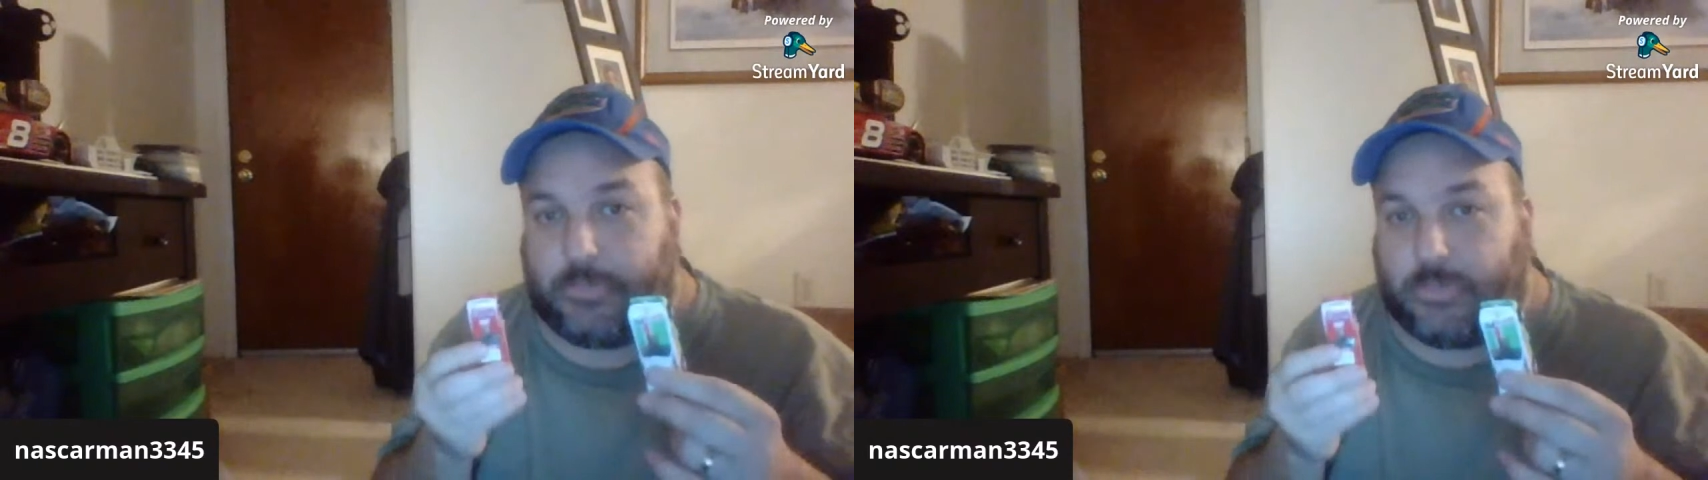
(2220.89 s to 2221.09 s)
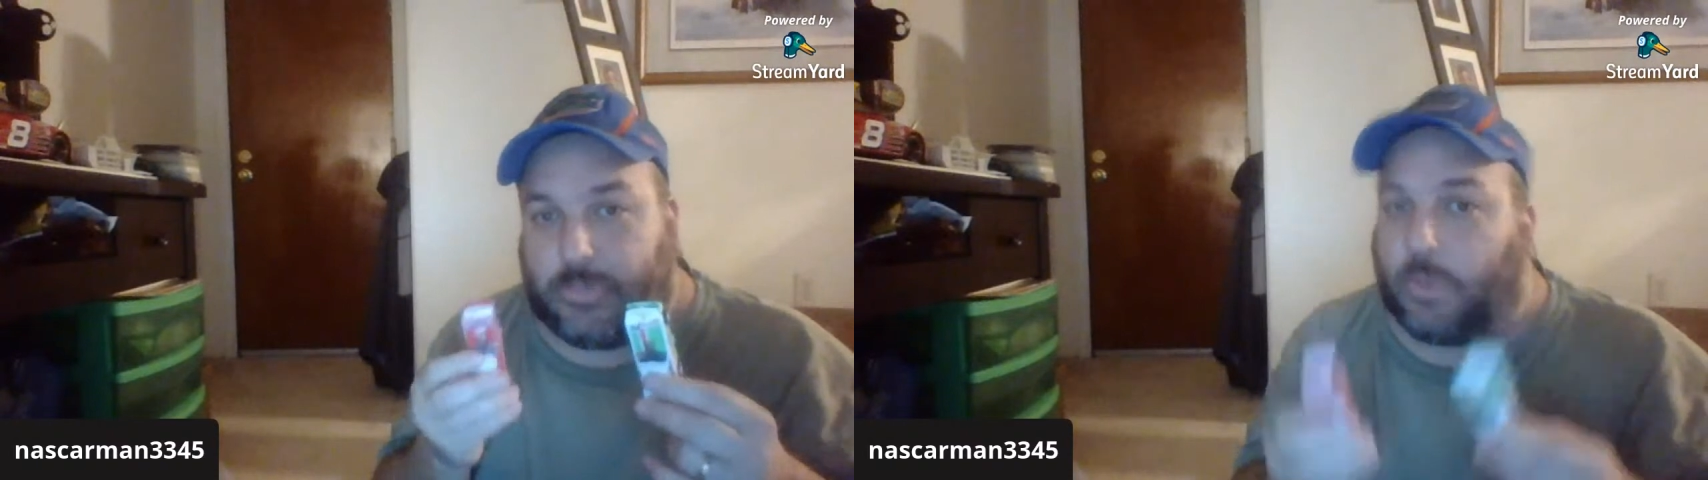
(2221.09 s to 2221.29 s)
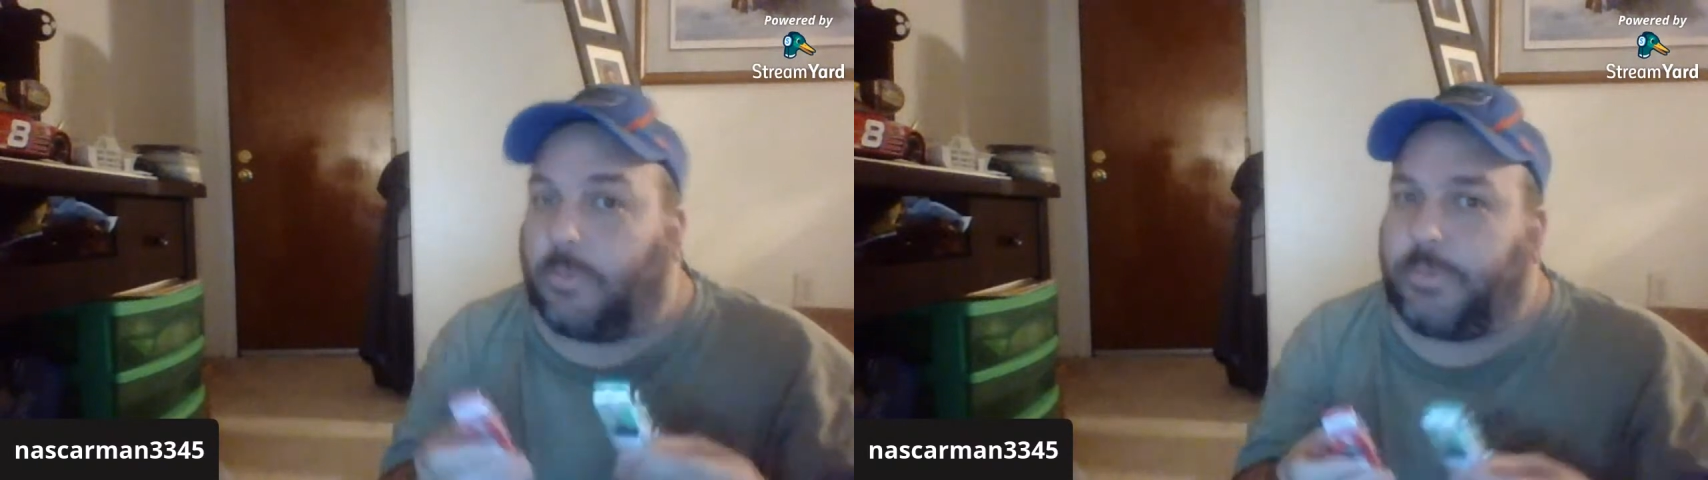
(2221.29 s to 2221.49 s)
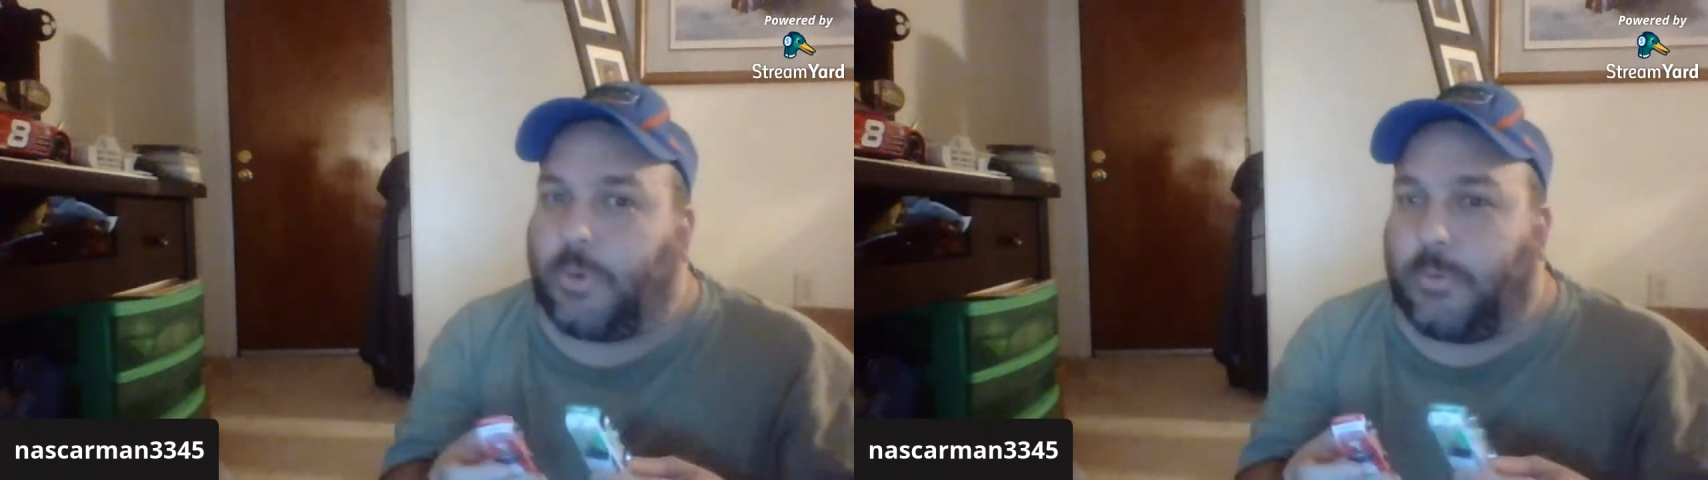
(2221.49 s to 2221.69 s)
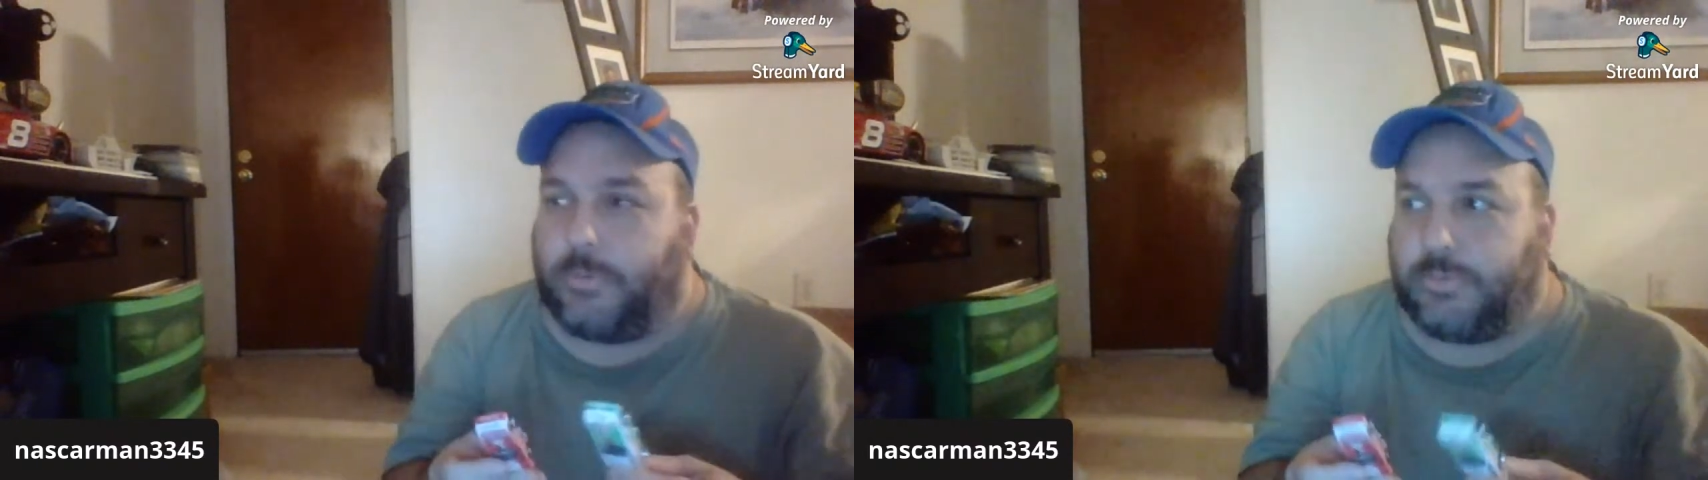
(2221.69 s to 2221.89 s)
Don't
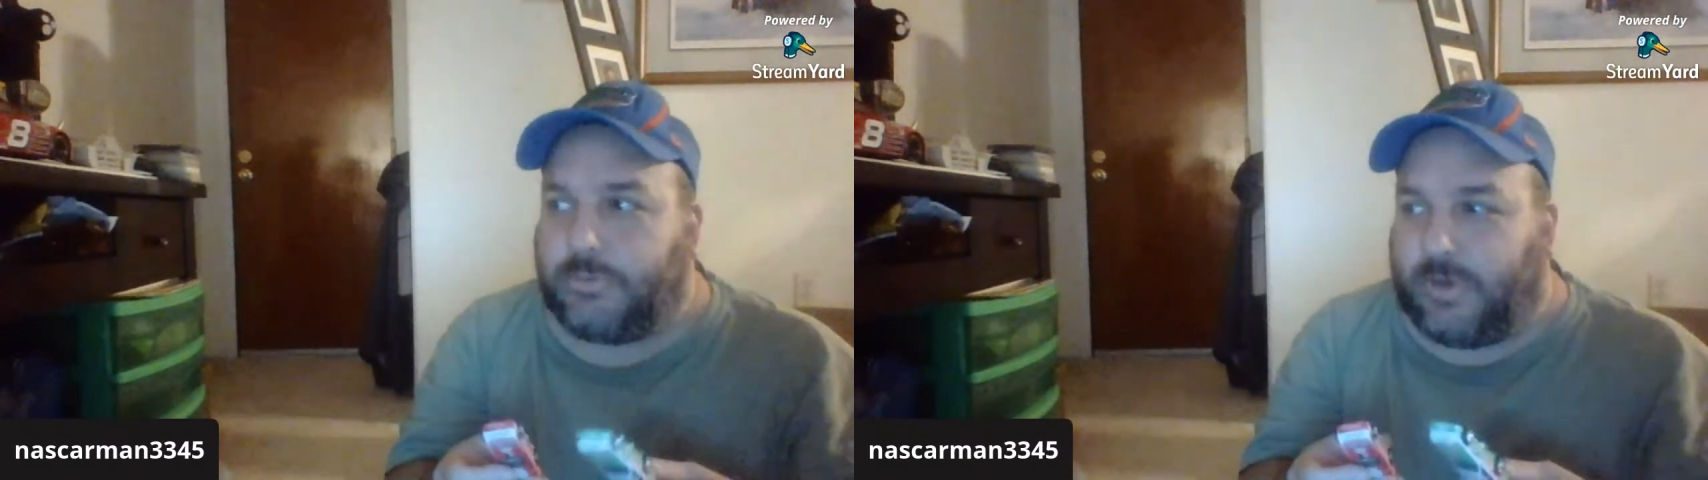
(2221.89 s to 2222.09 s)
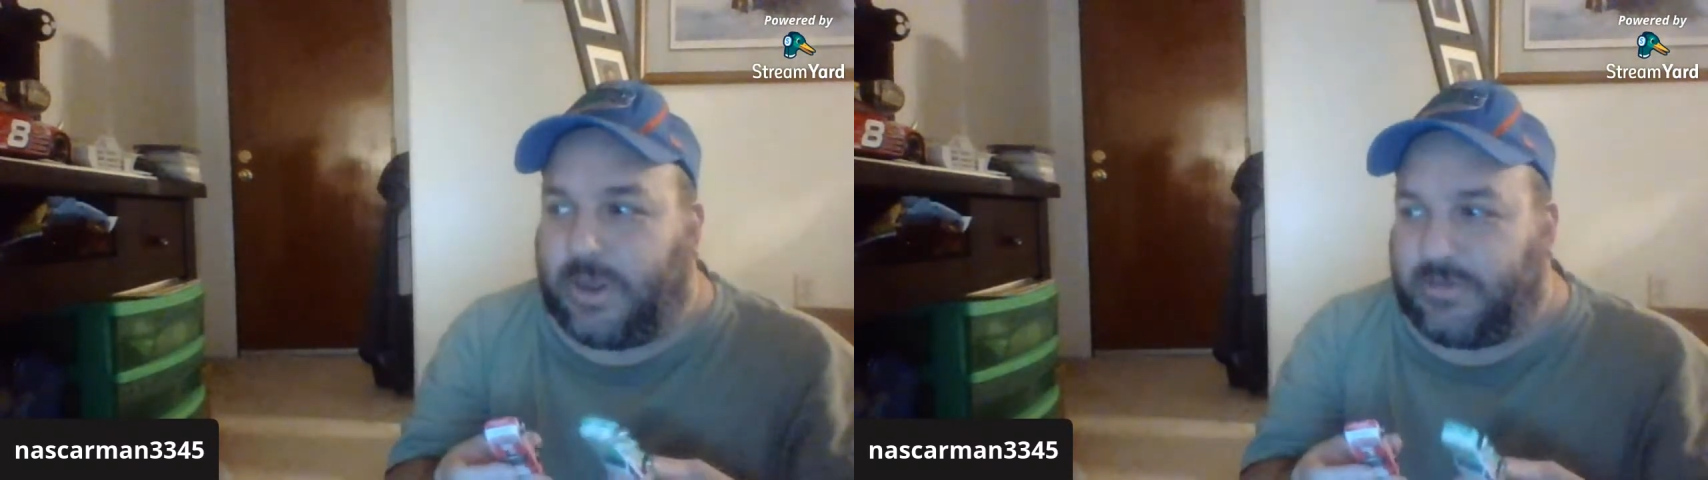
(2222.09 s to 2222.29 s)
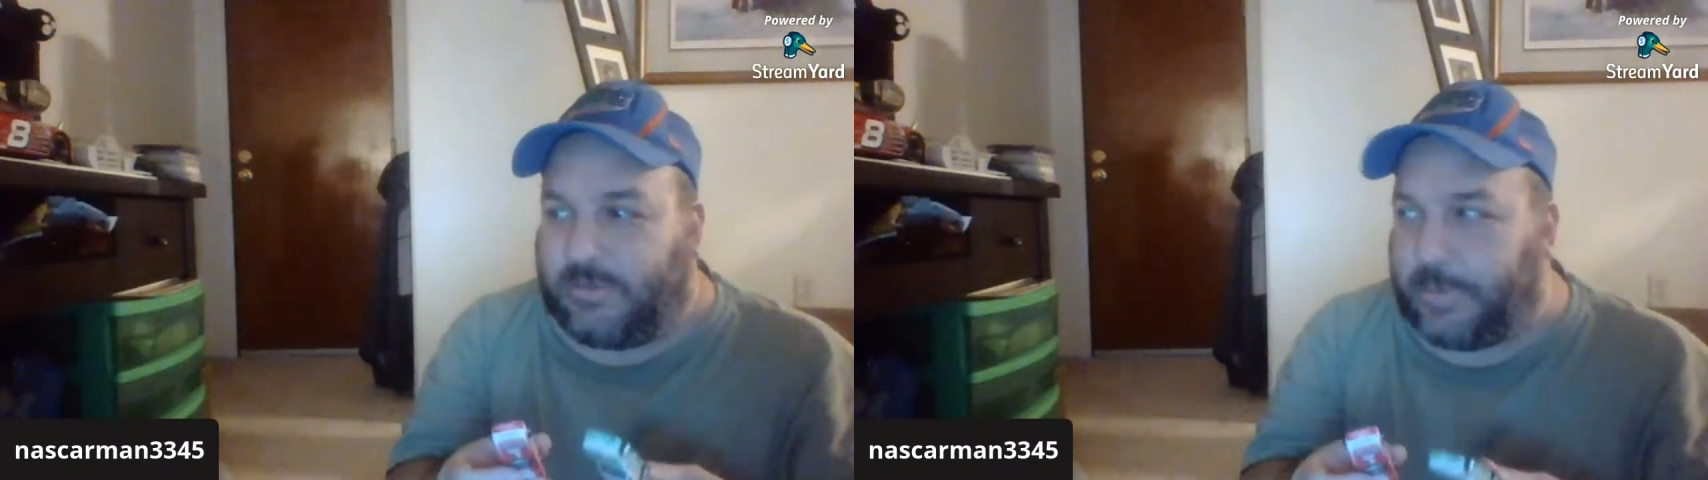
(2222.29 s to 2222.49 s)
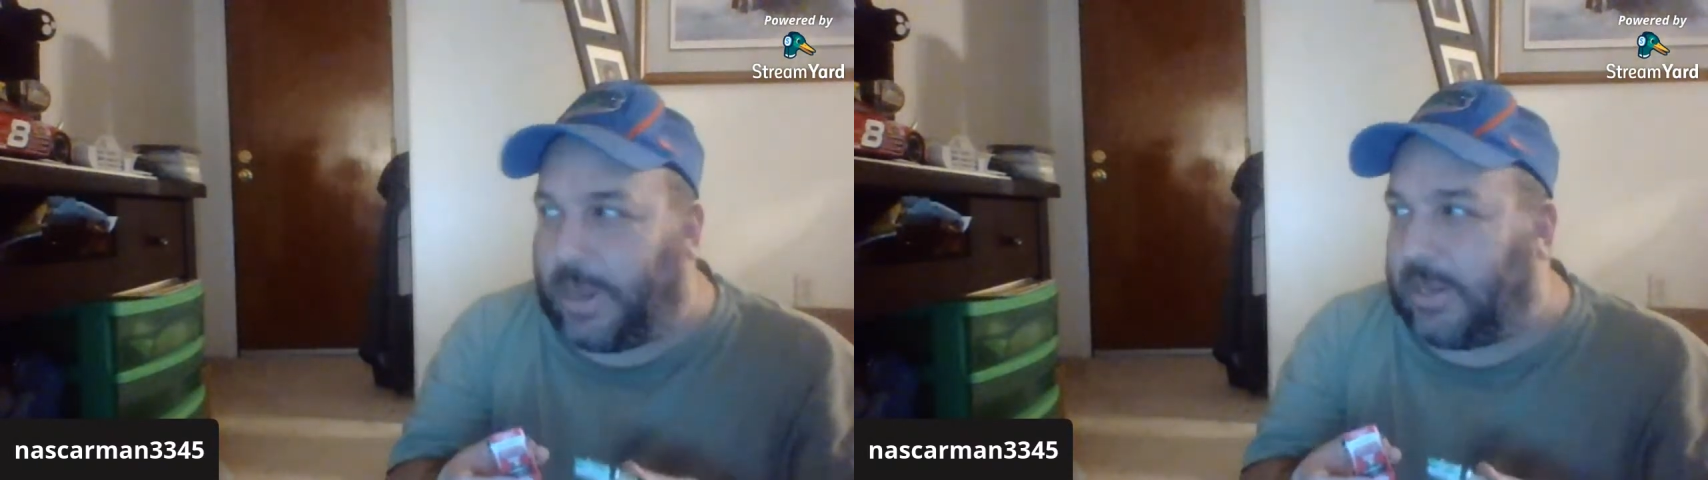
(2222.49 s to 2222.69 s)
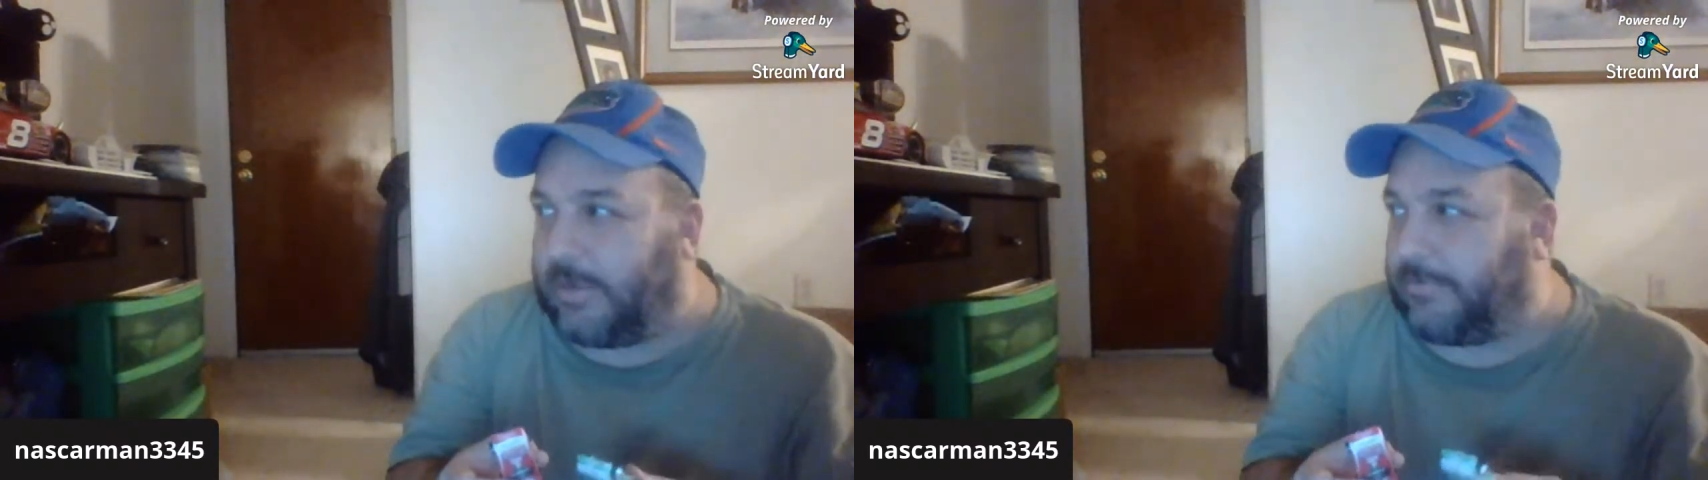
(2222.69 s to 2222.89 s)
go crazy
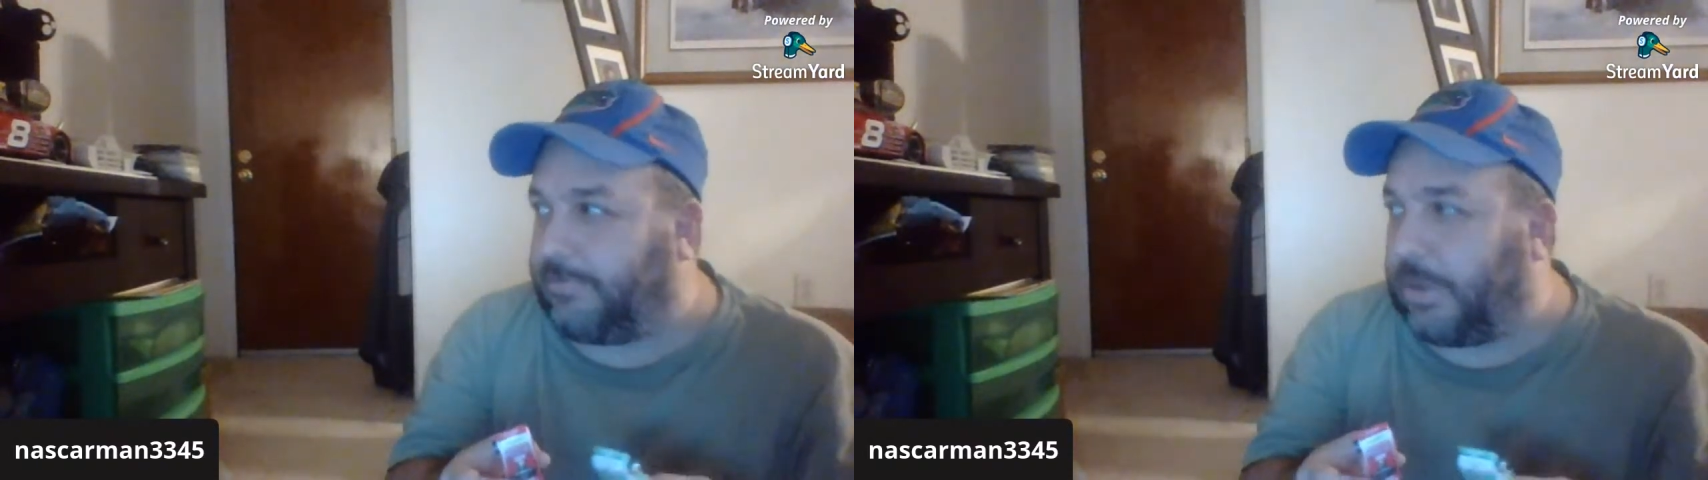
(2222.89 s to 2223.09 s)
paying